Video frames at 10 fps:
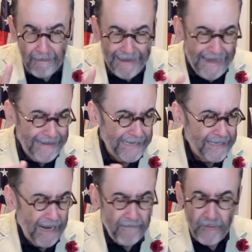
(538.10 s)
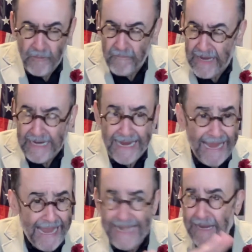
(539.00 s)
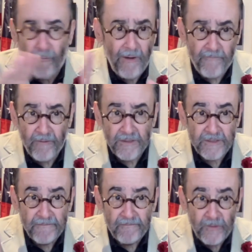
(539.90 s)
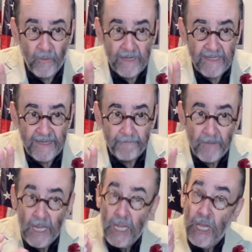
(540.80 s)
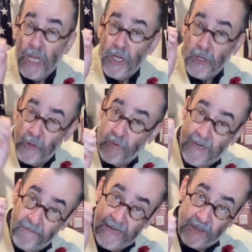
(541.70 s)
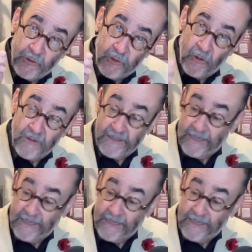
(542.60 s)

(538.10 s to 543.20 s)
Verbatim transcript: anytime you make any reference to anything, you can be assured that